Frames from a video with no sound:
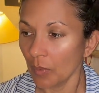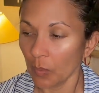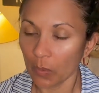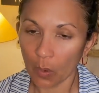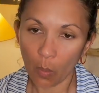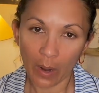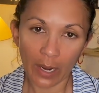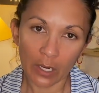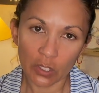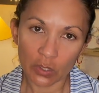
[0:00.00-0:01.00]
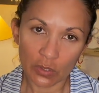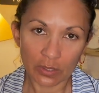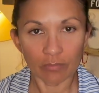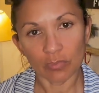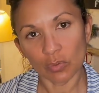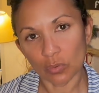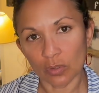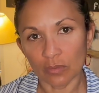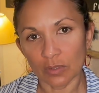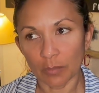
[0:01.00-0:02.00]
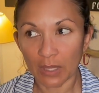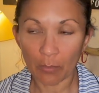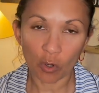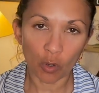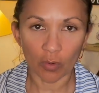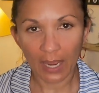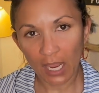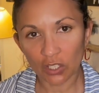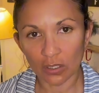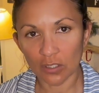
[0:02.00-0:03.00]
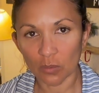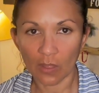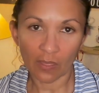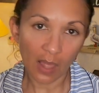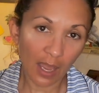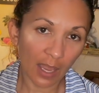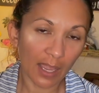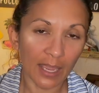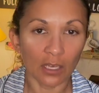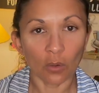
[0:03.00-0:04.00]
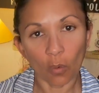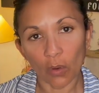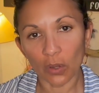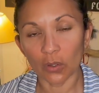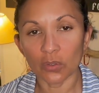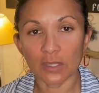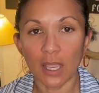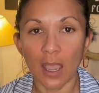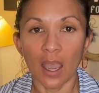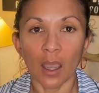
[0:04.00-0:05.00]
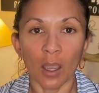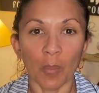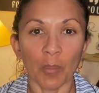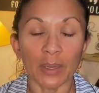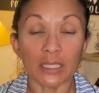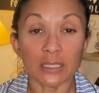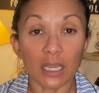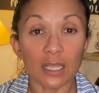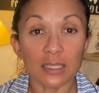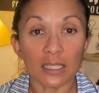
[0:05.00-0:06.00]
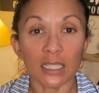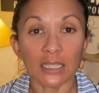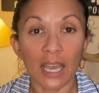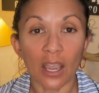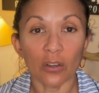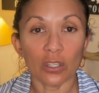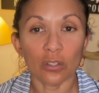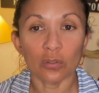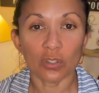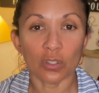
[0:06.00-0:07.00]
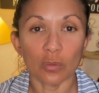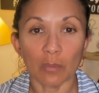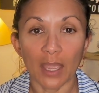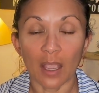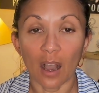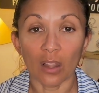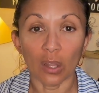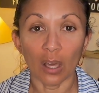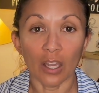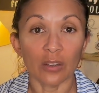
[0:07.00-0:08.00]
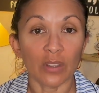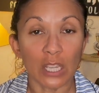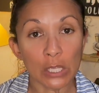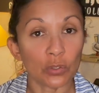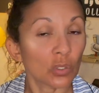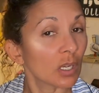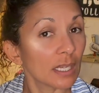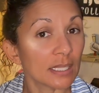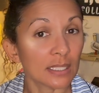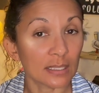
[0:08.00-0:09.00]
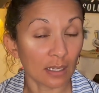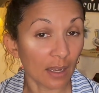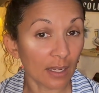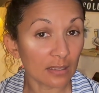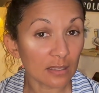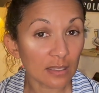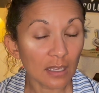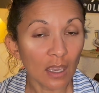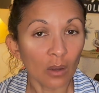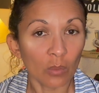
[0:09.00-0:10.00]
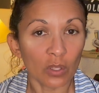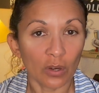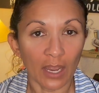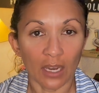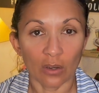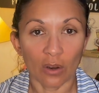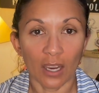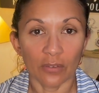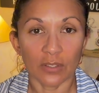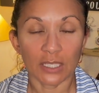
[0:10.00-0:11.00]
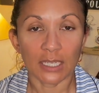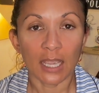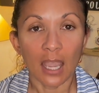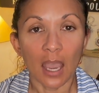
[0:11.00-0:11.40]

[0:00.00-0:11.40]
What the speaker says: requires sort of some chemical reactions with lye and oils, but it does allow you to make a lot of intricate designs when you're handcrafting.